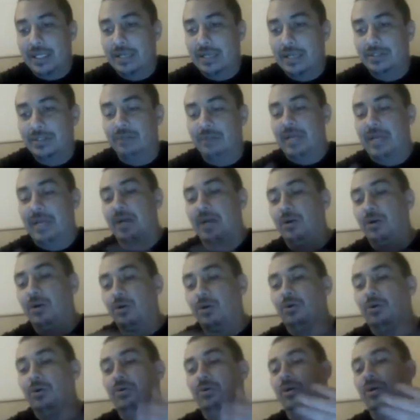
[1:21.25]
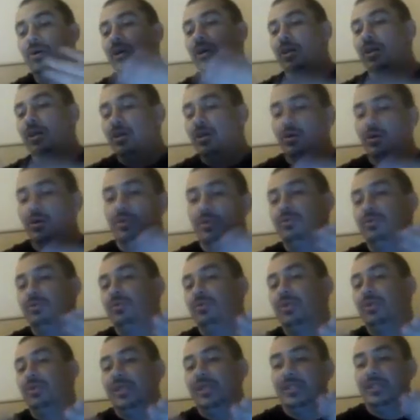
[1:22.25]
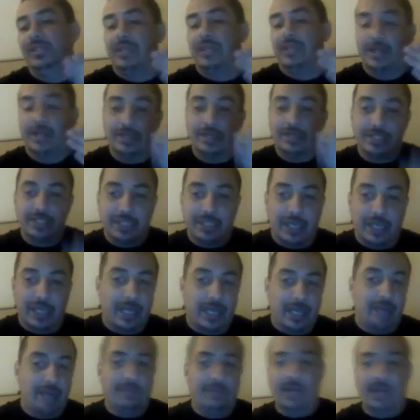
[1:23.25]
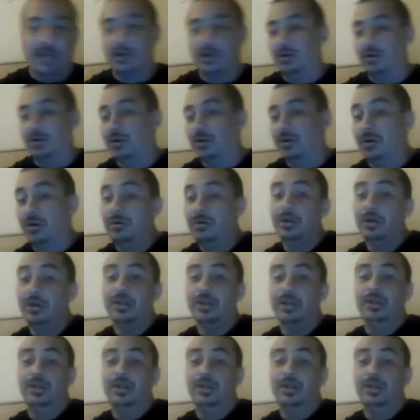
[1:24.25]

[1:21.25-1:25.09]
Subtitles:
So I'm not going to go through the entire site. I'm not going to go